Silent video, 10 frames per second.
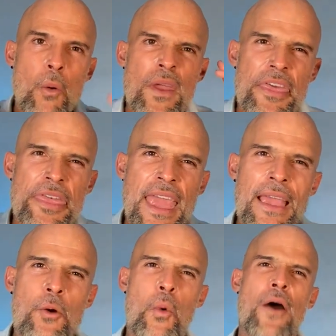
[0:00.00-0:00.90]
what we
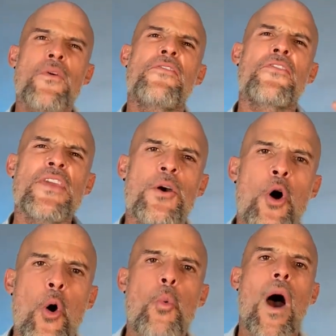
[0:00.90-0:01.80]
think, what we
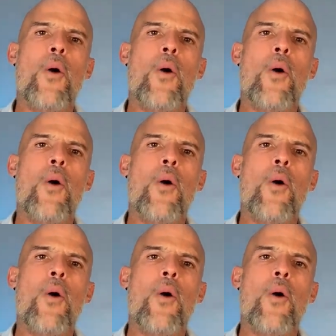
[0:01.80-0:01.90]
feel,